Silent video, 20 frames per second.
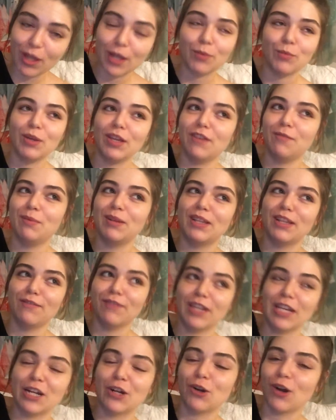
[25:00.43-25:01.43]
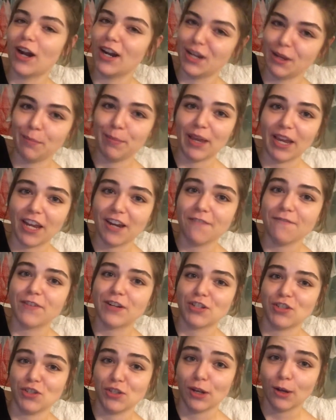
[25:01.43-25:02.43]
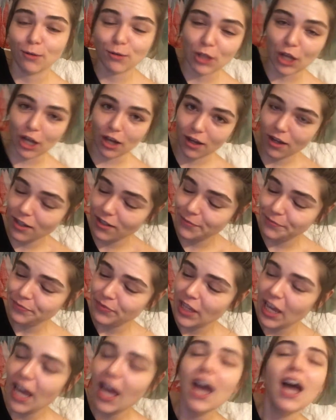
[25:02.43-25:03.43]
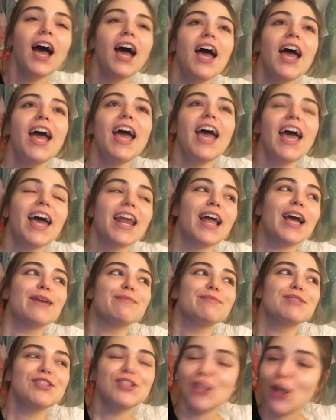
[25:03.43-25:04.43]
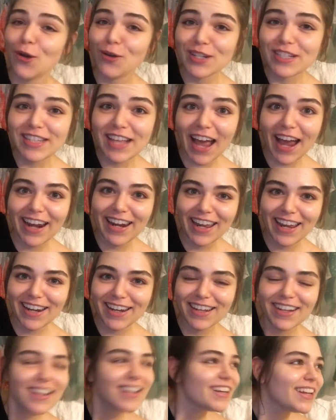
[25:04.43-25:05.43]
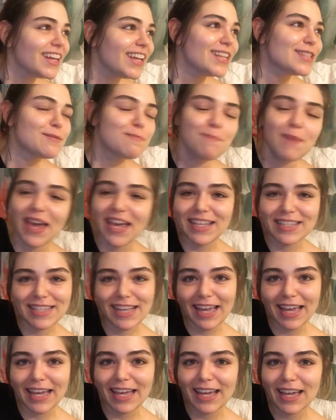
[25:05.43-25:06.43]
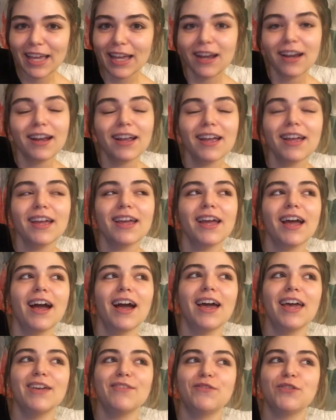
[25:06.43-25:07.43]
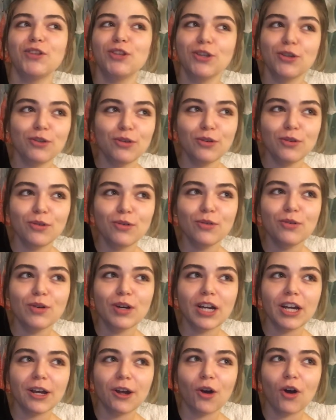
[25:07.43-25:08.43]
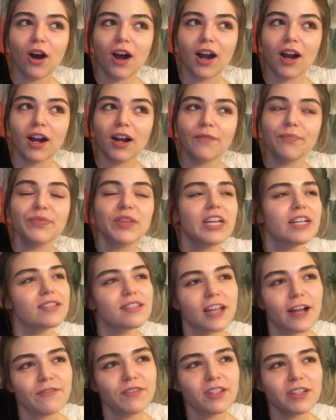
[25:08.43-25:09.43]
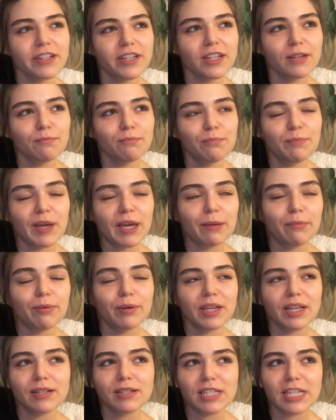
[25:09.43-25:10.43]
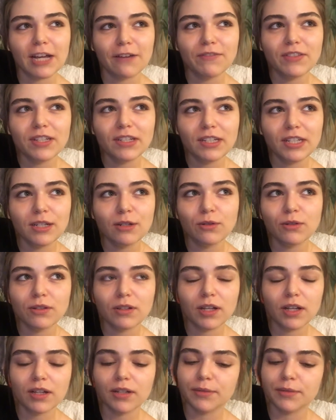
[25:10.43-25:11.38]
and we have been living in chronic pain for so long, and I'm so excited. It's amazing. If you are, is Tuft & Needle